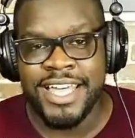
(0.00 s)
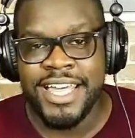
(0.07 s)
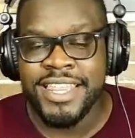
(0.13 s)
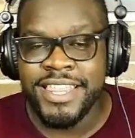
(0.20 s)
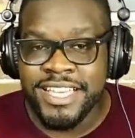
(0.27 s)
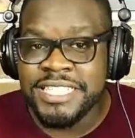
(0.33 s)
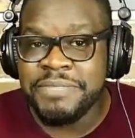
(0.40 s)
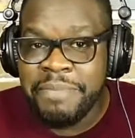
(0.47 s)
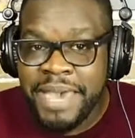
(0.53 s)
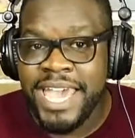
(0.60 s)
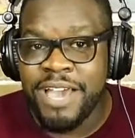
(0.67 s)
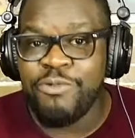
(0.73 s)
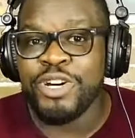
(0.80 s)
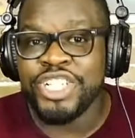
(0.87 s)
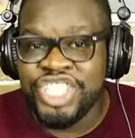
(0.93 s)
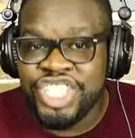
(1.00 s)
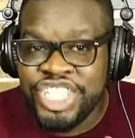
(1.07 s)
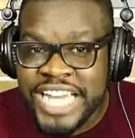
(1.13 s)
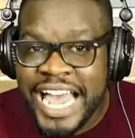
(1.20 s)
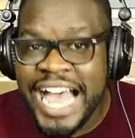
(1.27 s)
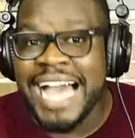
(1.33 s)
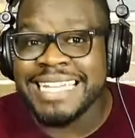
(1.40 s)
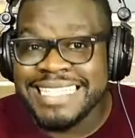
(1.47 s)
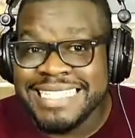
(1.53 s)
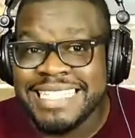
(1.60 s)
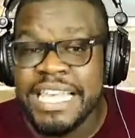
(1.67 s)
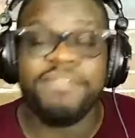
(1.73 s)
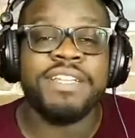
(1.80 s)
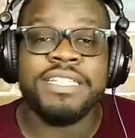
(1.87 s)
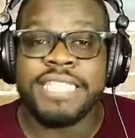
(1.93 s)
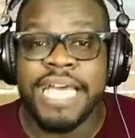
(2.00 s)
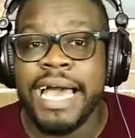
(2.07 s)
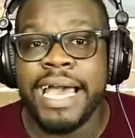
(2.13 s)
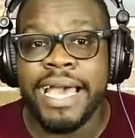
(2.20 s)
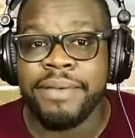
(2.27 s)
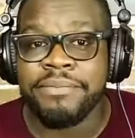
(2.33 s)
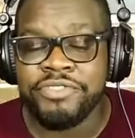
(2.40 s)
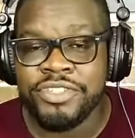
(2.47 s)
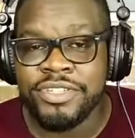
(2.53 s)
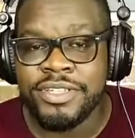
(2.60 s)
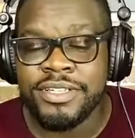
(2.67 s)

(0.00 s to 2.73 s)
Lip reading: this man was shot 7 times.